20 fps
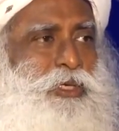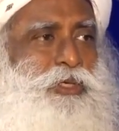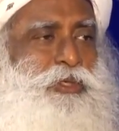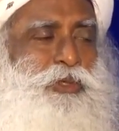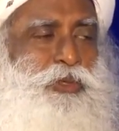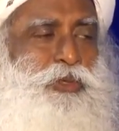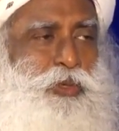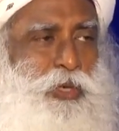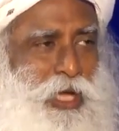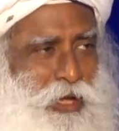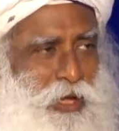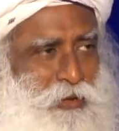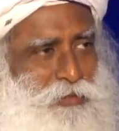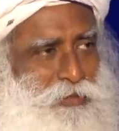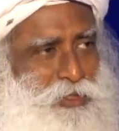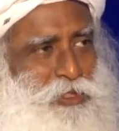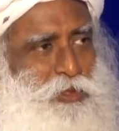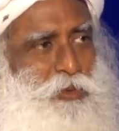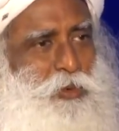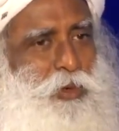You have
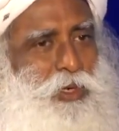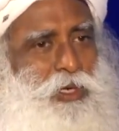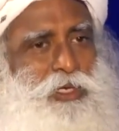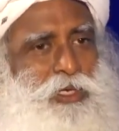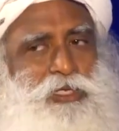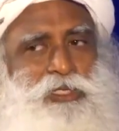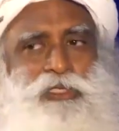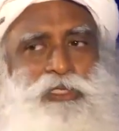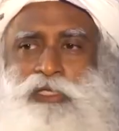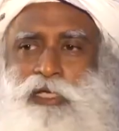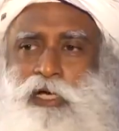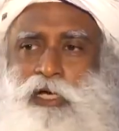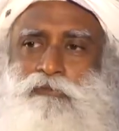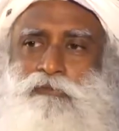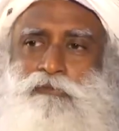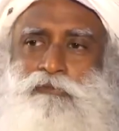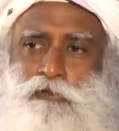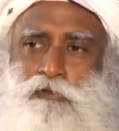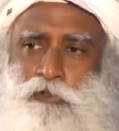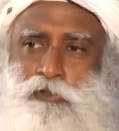these qualities,
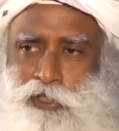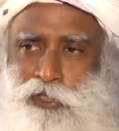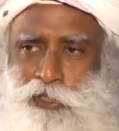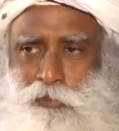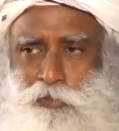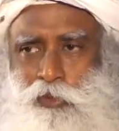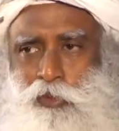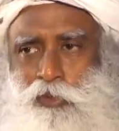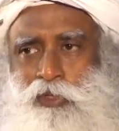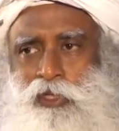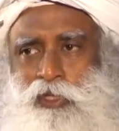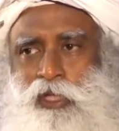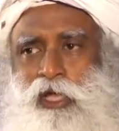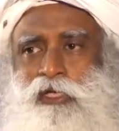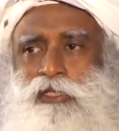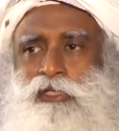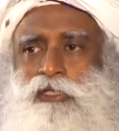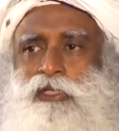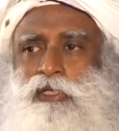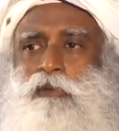some foods support
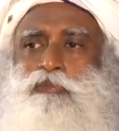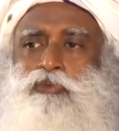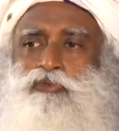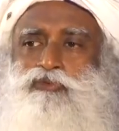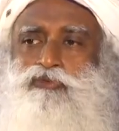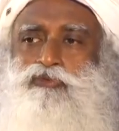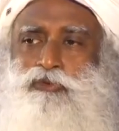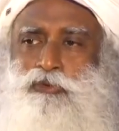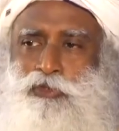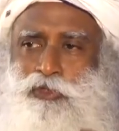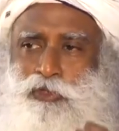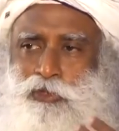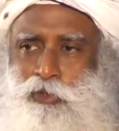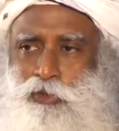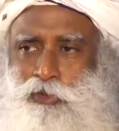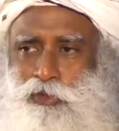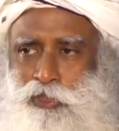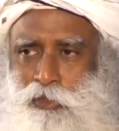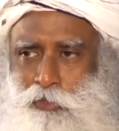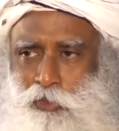that, some foods
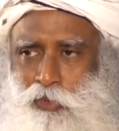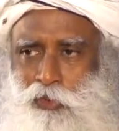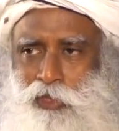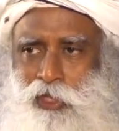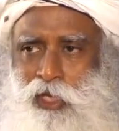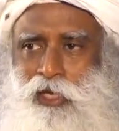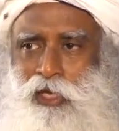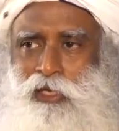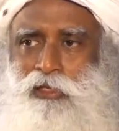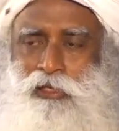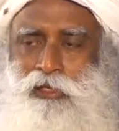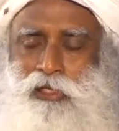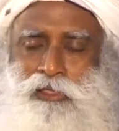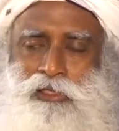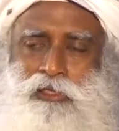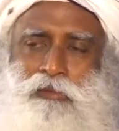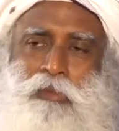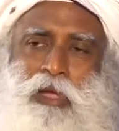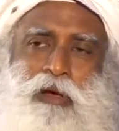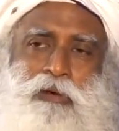don't support that,
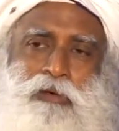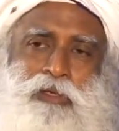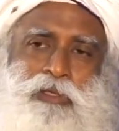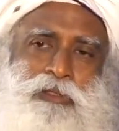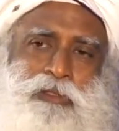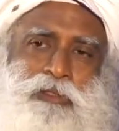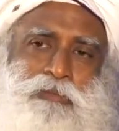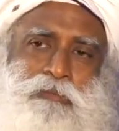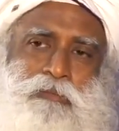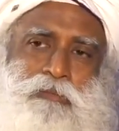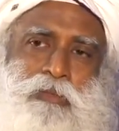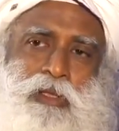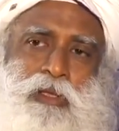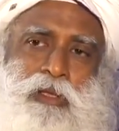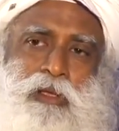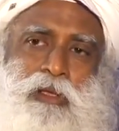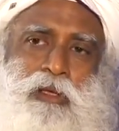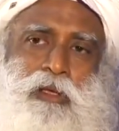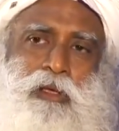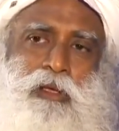that's about it.
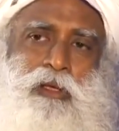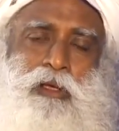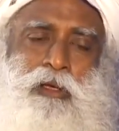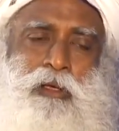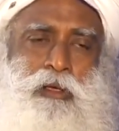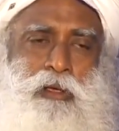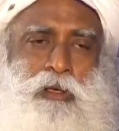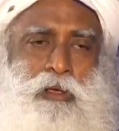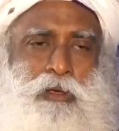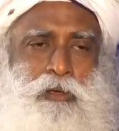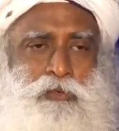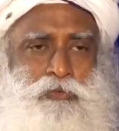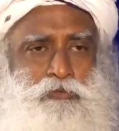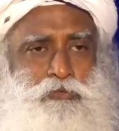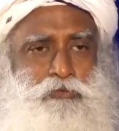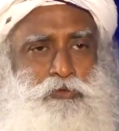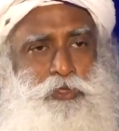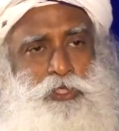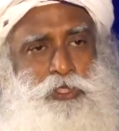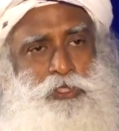
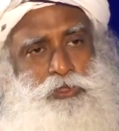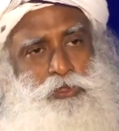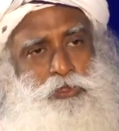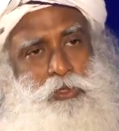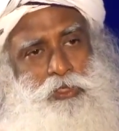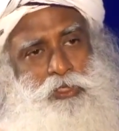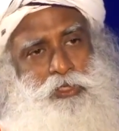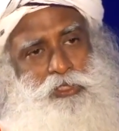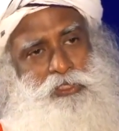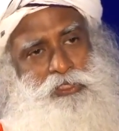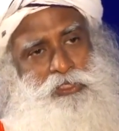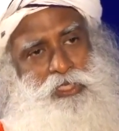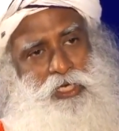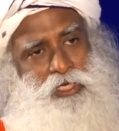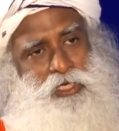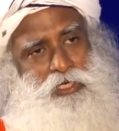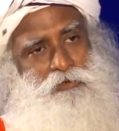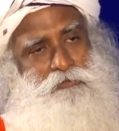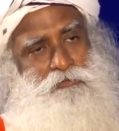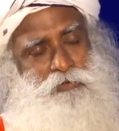Food is not a
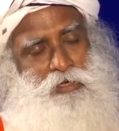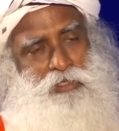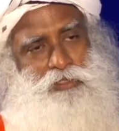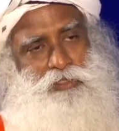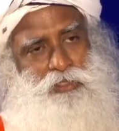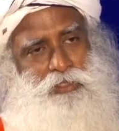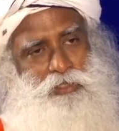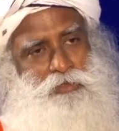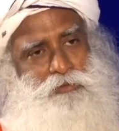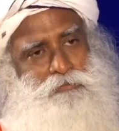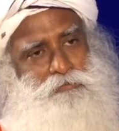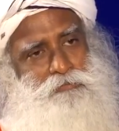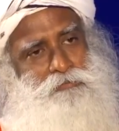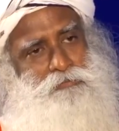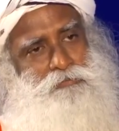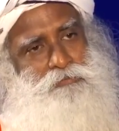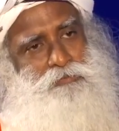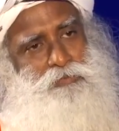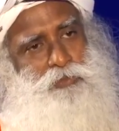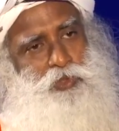deciding factor.
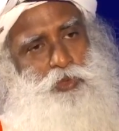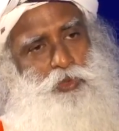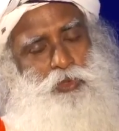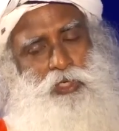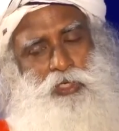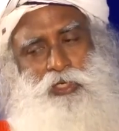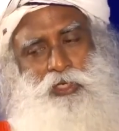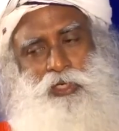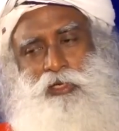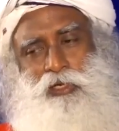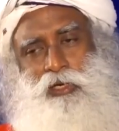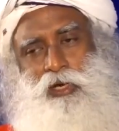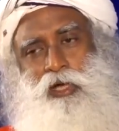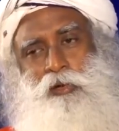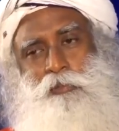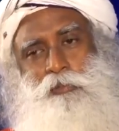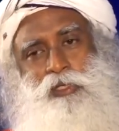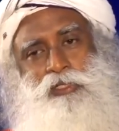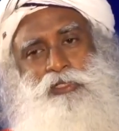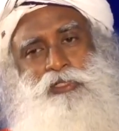You can eat
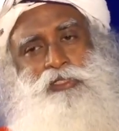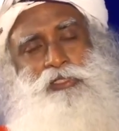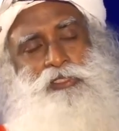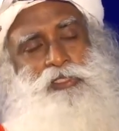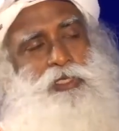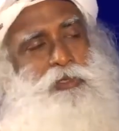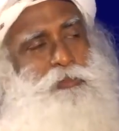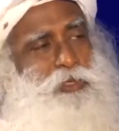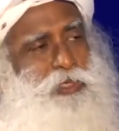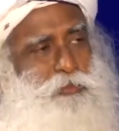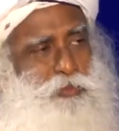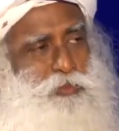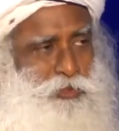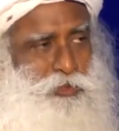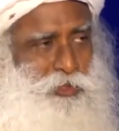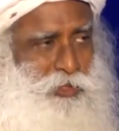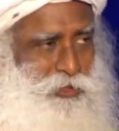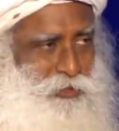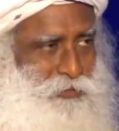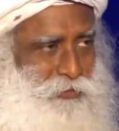garbage and still be a
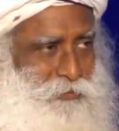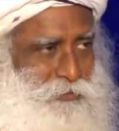Buddha.